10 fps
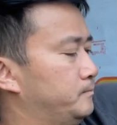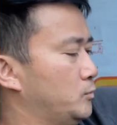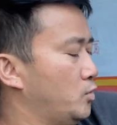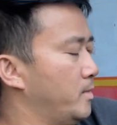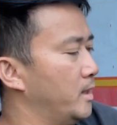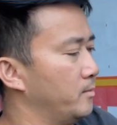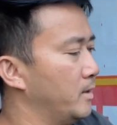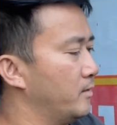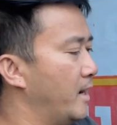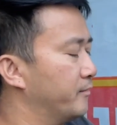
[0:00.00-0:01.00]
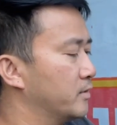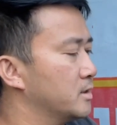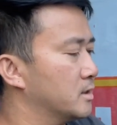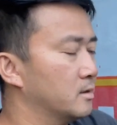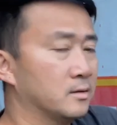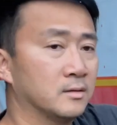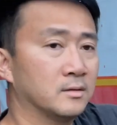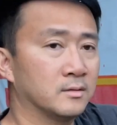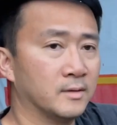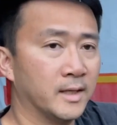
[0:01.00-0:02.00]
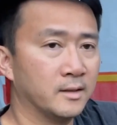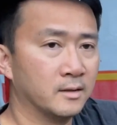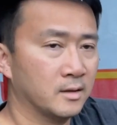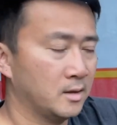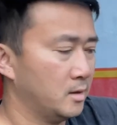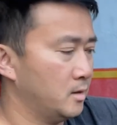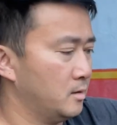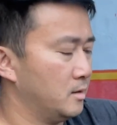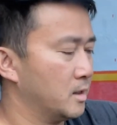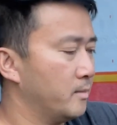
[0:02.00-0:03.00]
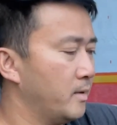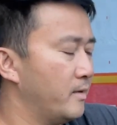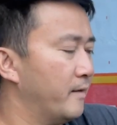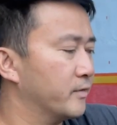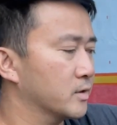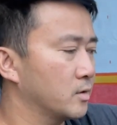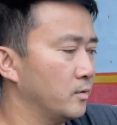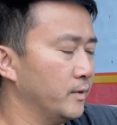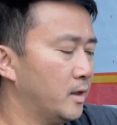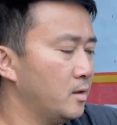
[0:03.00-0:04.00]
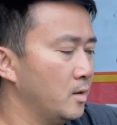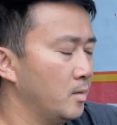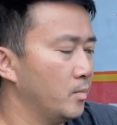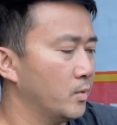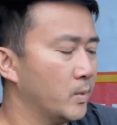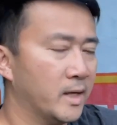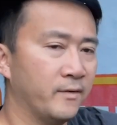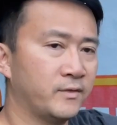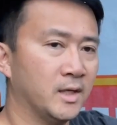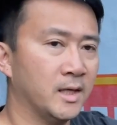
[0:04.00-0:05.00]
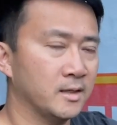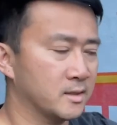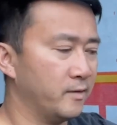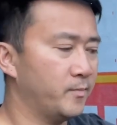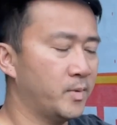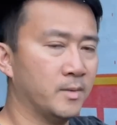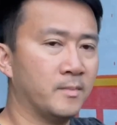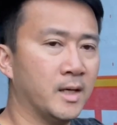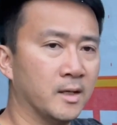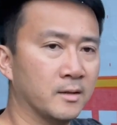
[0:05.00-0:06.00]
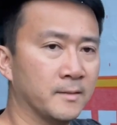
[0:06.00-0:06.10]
or my rafters, right? Got my rafters going there. Well, what I've done is I've put my